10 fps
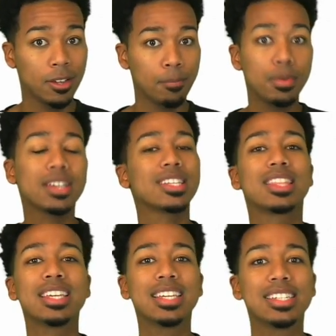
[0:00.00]
Because the
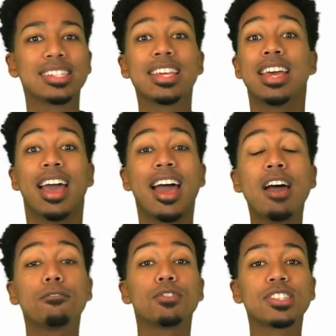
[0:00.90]
thing is,
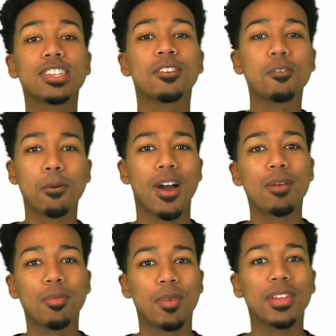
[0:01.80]
every single
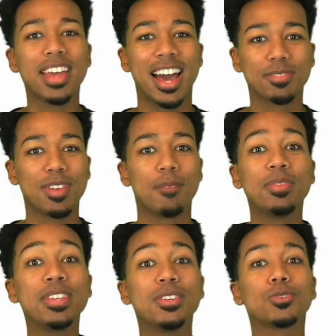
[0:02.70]
problem on the ASVAB
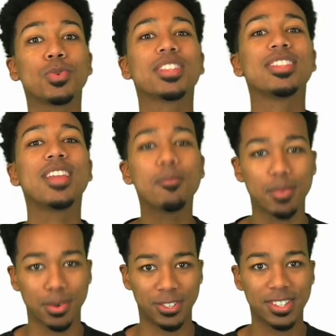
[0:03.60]
deals with
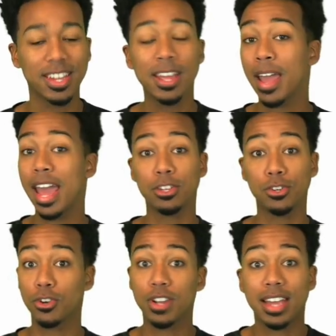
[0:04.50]
numbers. And
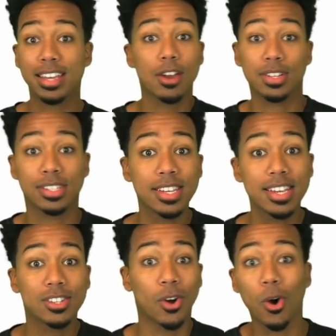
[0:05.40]
you're not guaranteed
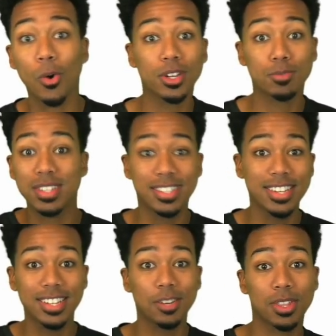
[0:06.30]
to always be
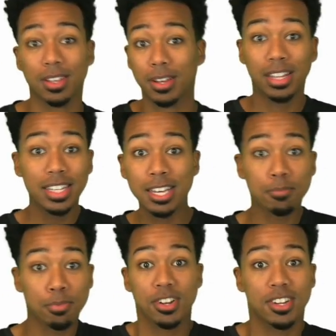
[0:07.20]
dealing with clean,
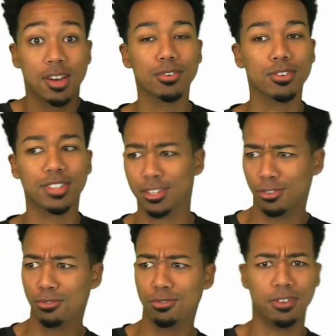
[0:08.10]
pretty numbers like
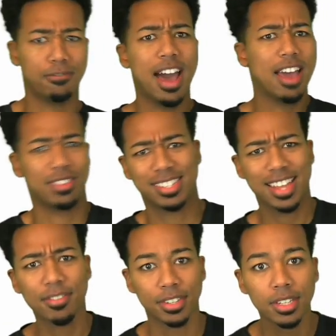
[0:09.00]
2 and 5 and
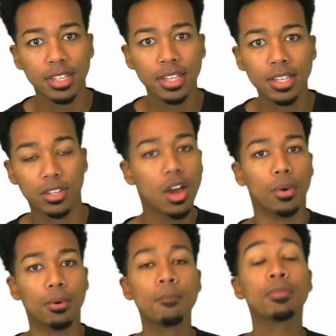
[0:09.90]
7.
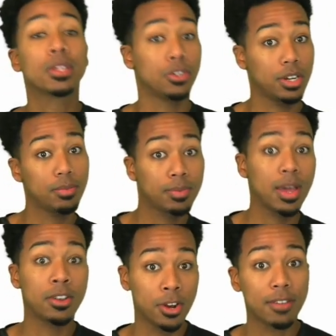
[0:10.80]
No, you're gonna
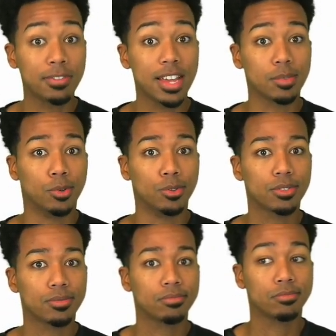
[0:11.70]
have decimals.
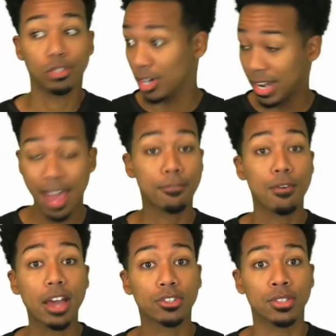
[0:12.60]
You're gonna have
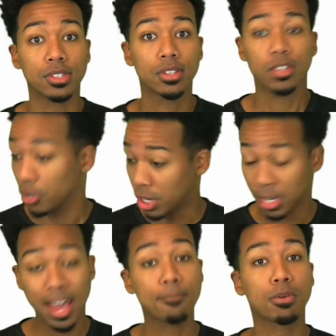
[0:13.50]
fractions. You're gonna
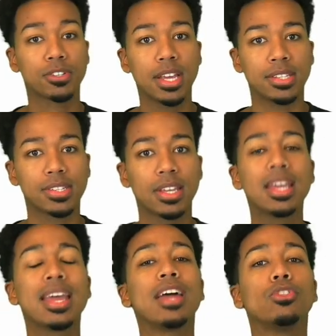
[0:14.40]
have percents.
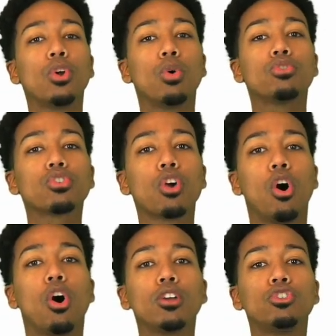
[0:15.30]
And those are
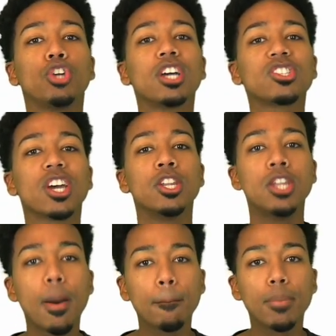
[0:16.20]
all just
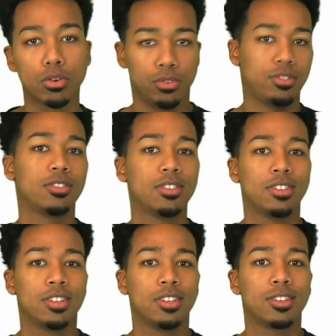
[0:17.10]
numbers.
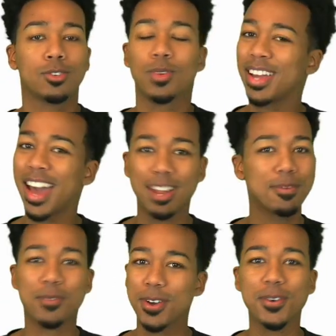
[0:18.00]
So I gotta be
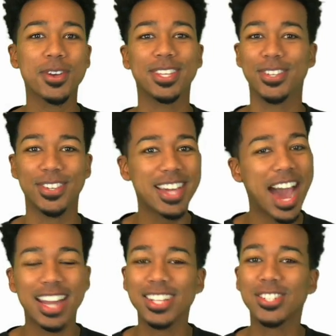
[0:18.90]
real with you. You
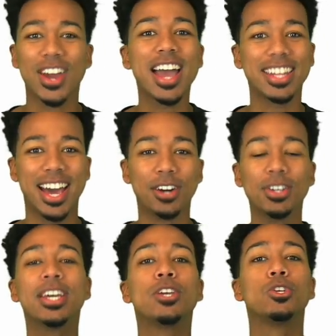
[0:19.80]
gotta try it out.
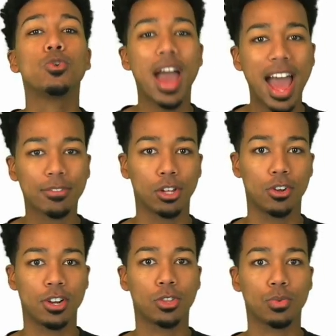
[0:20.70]
You have to learn
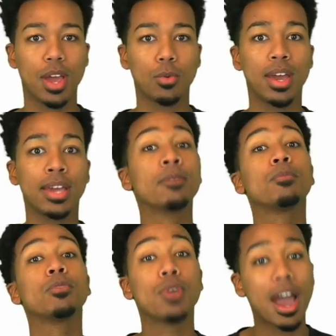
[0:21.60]
it the right way.
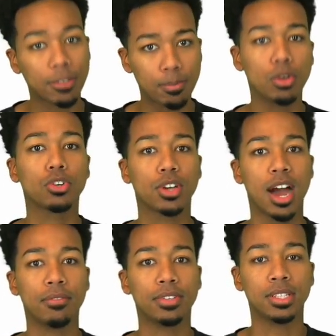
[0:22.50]
You have to build your
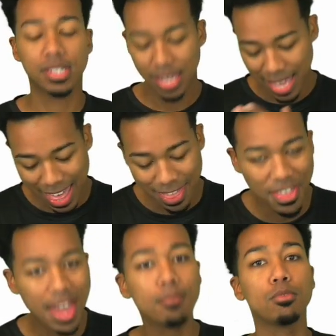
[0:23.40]
confidence and
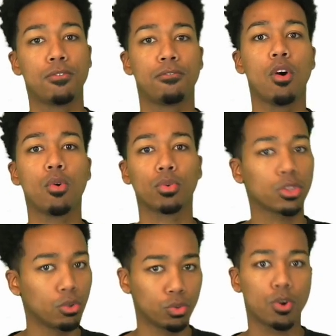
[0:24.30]
then move forward with
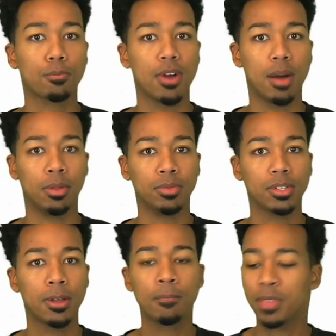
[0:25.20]
those word problems.
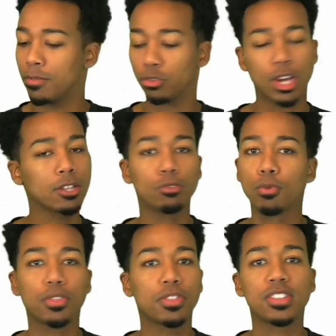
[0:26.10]
If you try to do
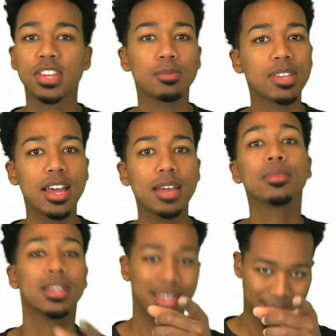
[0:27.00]
both at the same time,
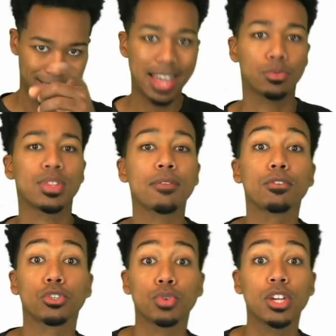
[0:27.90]
that's where that
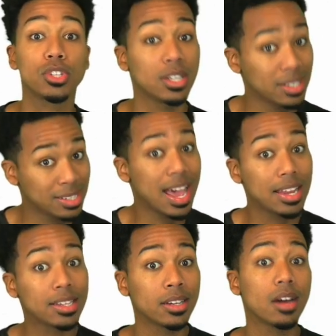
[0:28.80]
frustration and anxiety
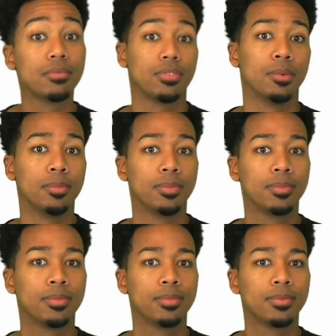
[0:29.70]
can come from.
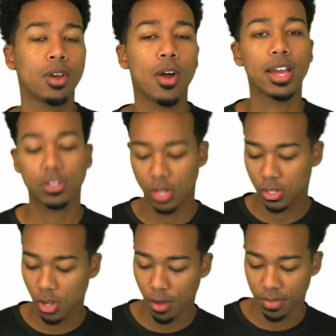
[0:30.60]
All right, so let's
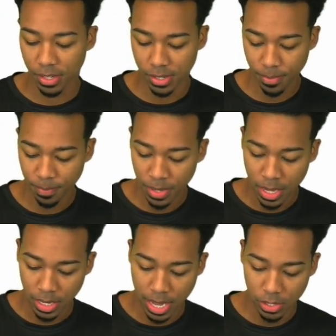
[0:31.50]
solve this.
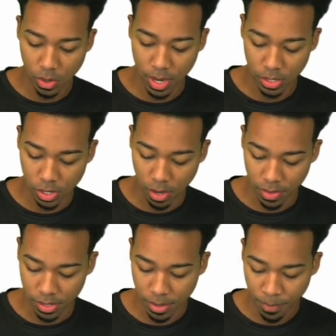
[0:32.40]
Let's go ahead and solve
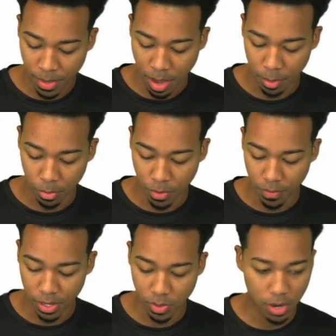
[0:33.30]
this. I'm gonna move
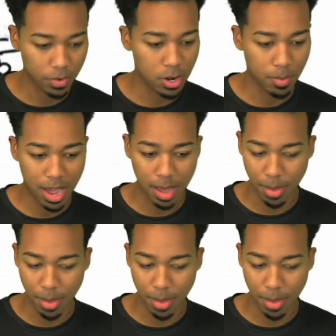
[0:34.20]
this right over here behind my